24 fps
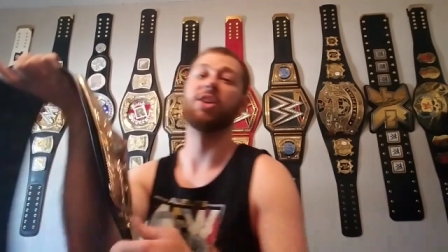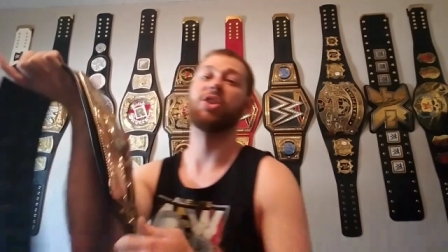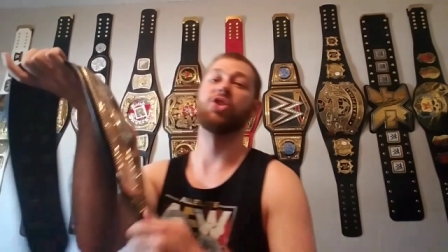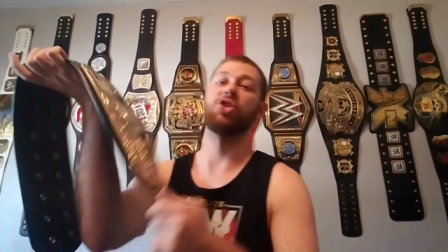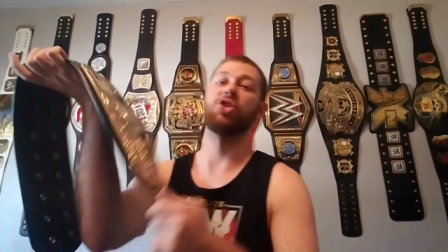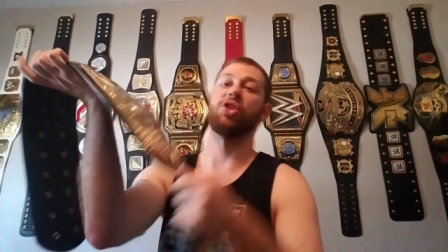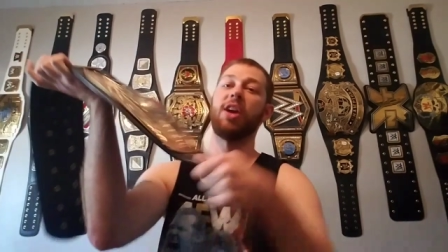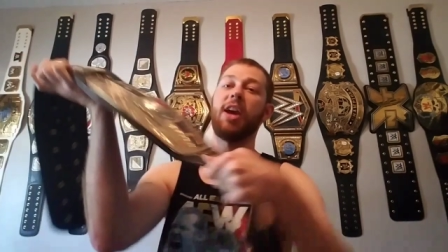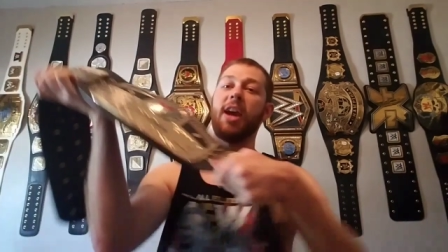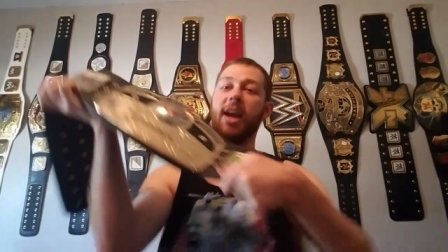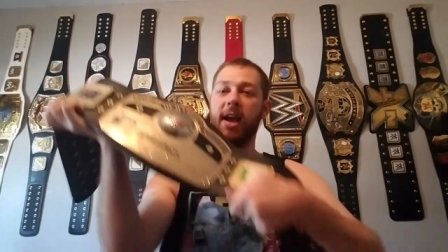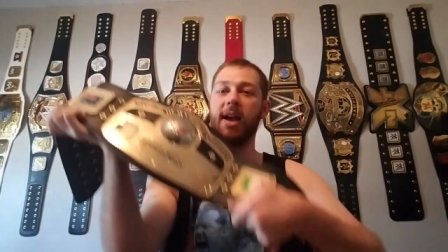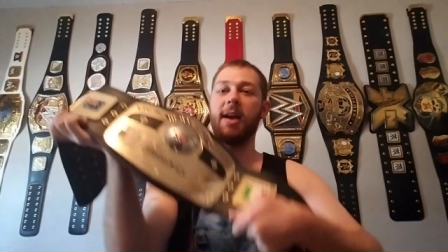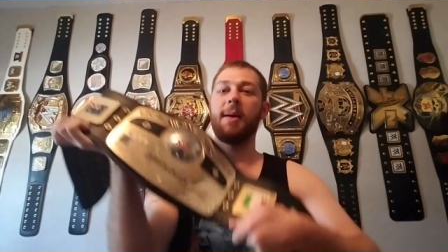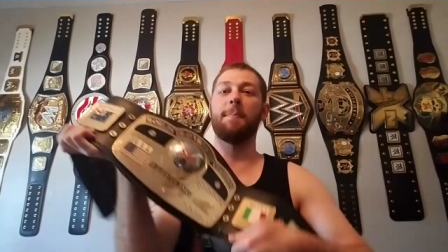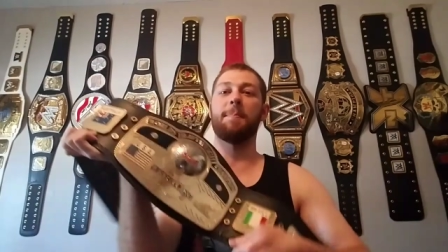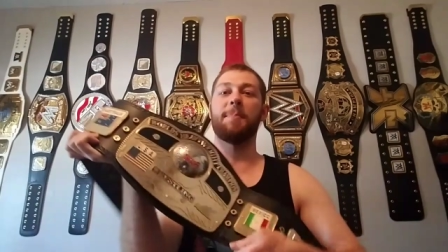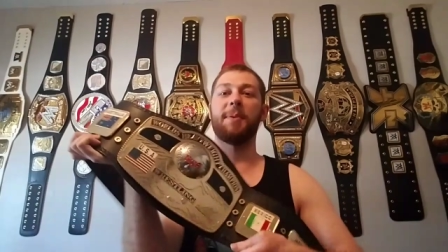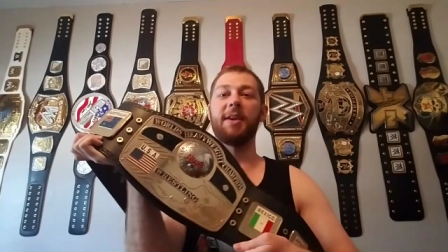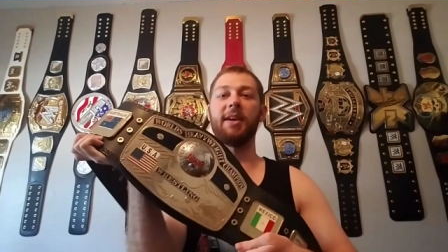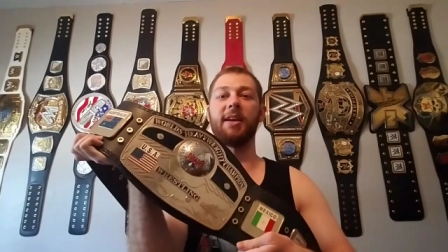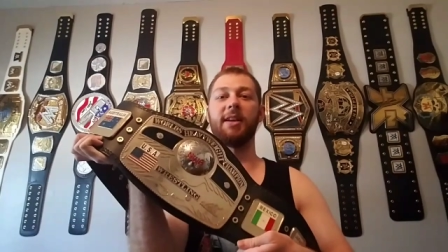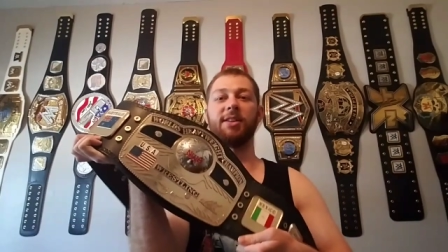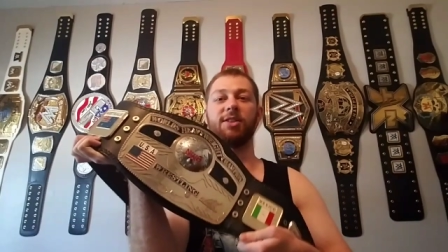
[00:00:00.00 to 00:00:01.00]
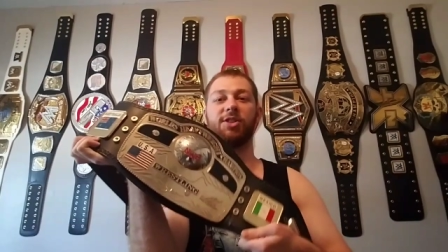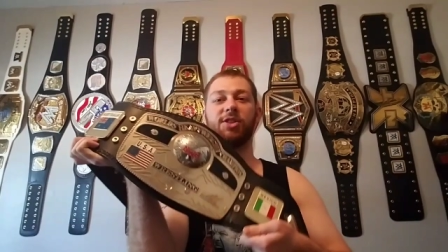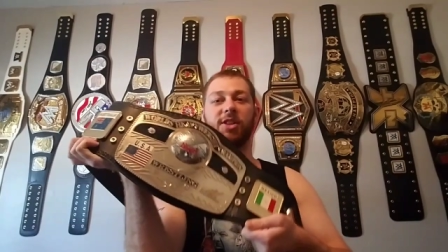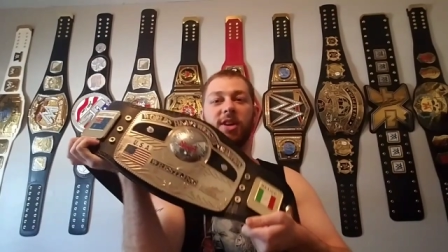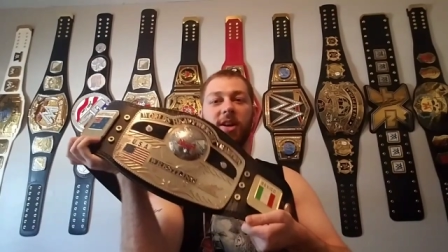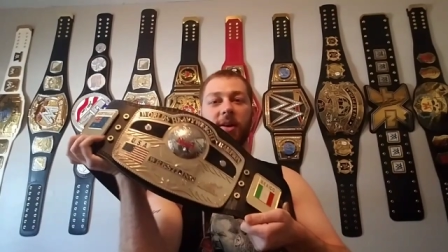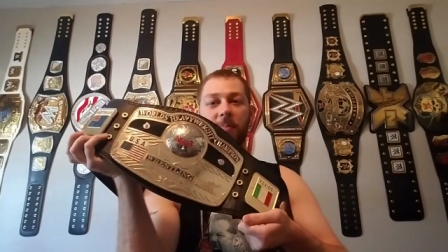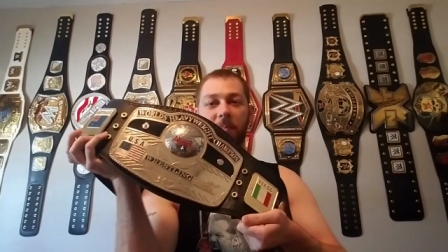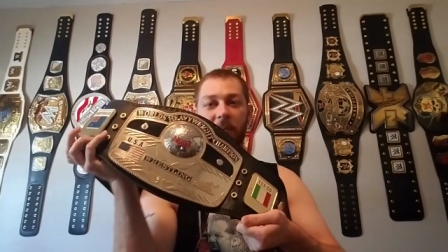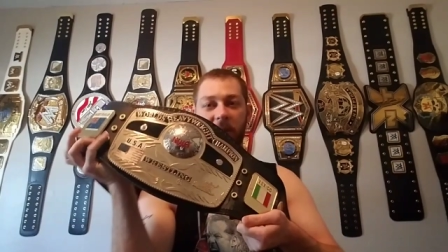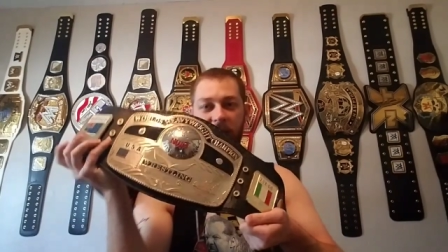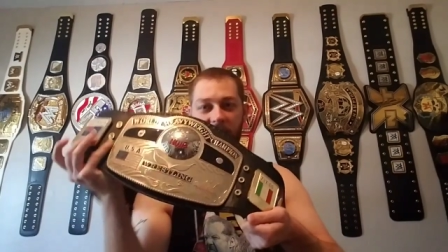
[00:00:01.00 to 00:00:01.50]

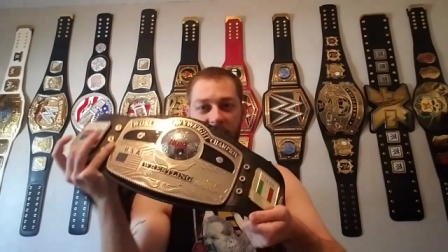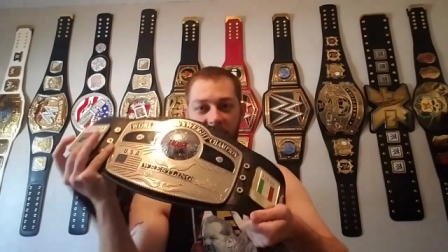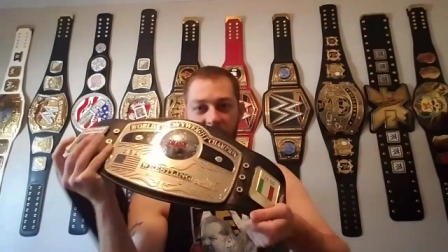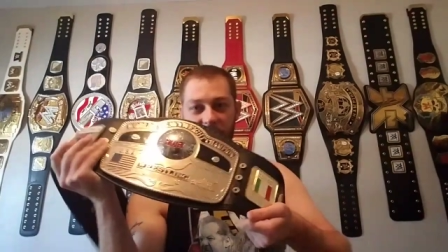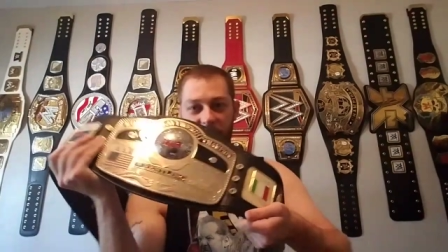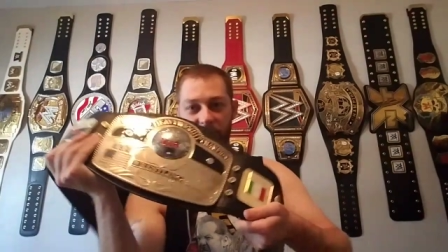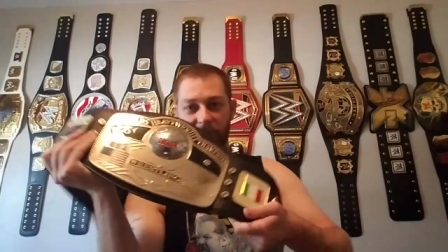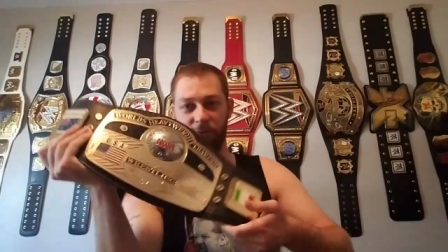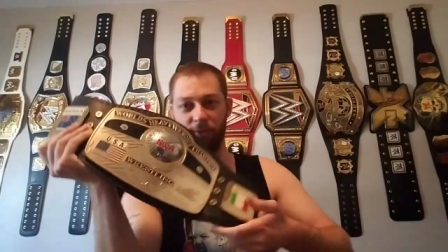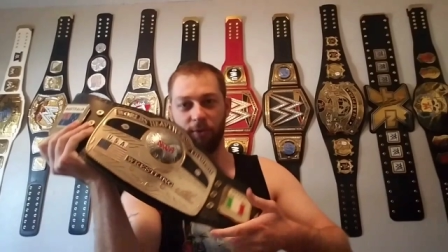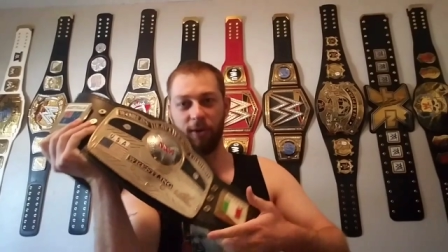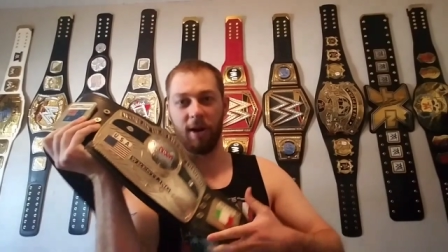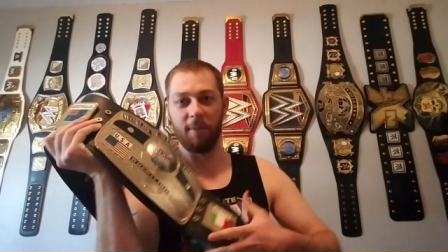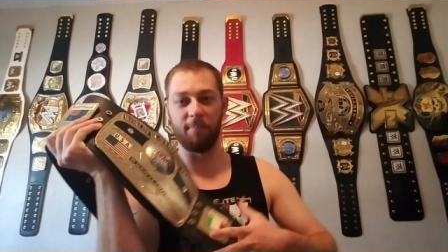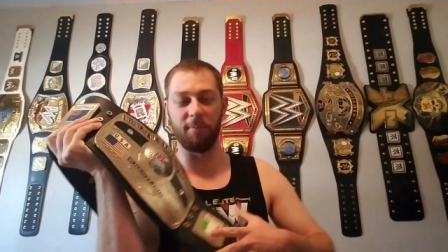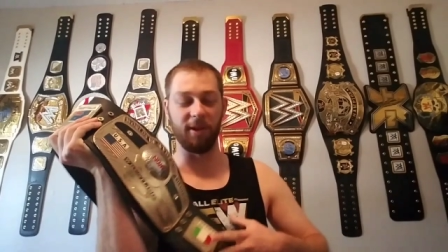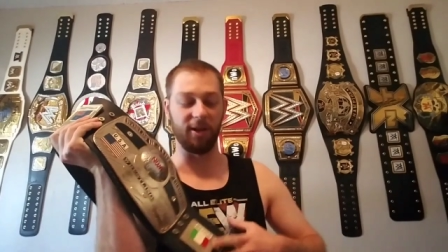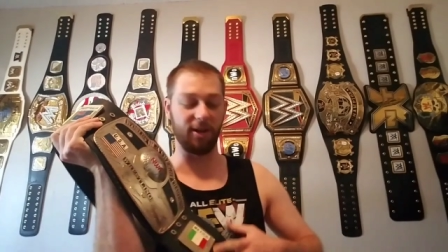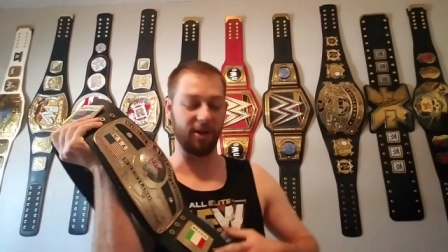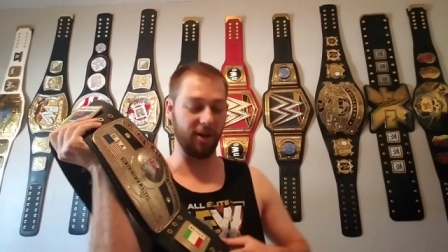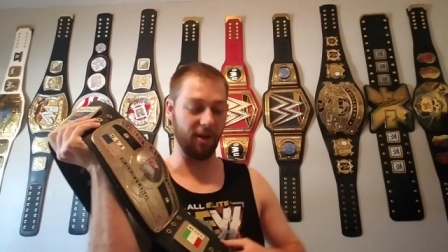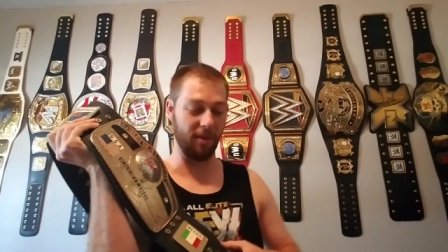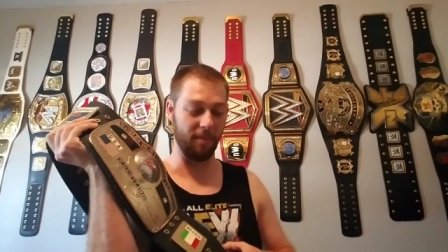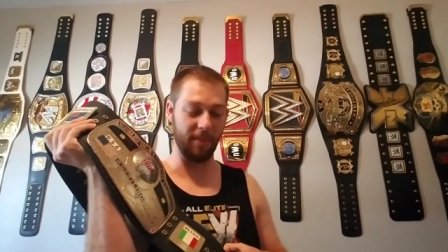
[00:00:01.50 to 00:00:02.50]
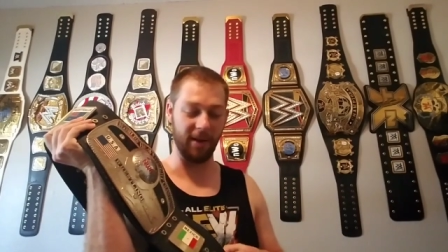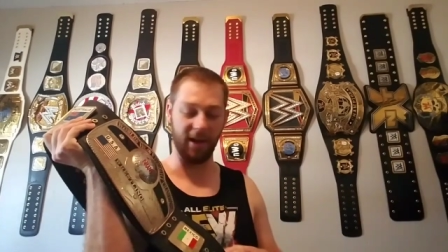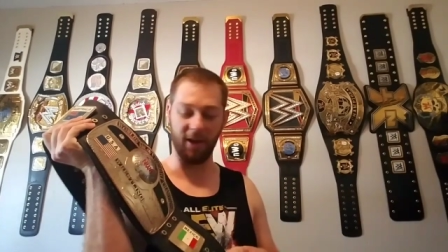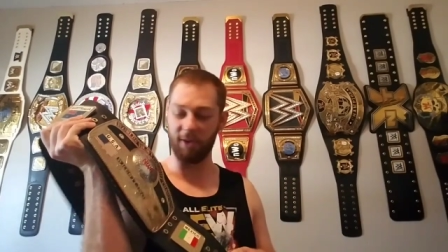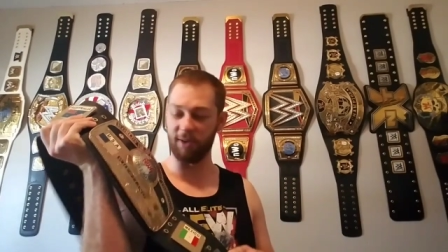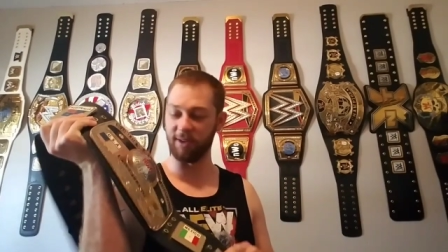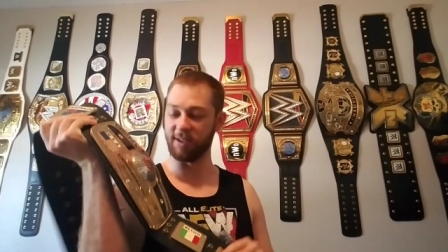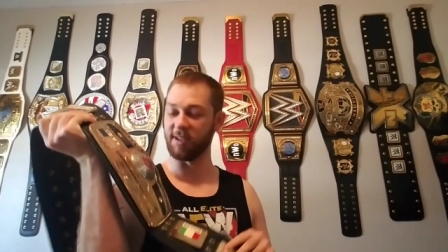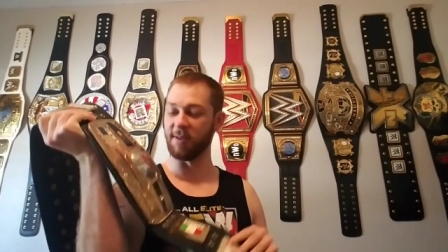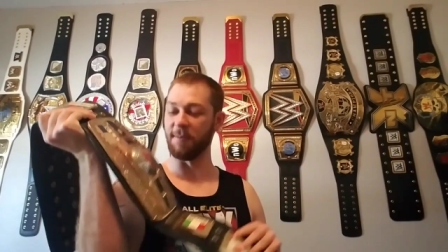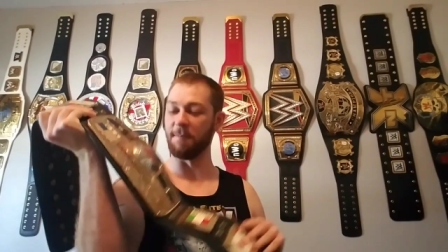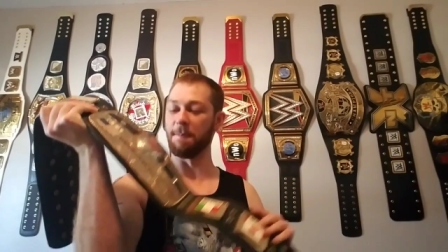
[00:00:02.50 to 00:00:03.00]
Championship, baby, replica
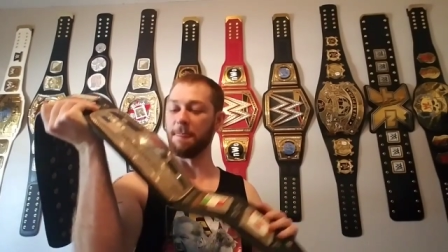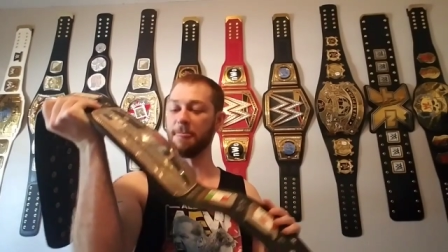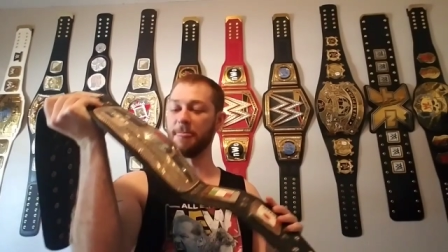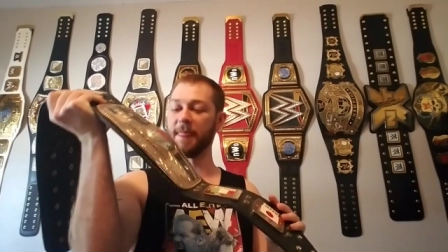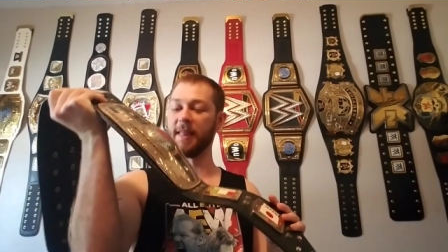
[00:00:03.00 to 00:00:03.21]
belt.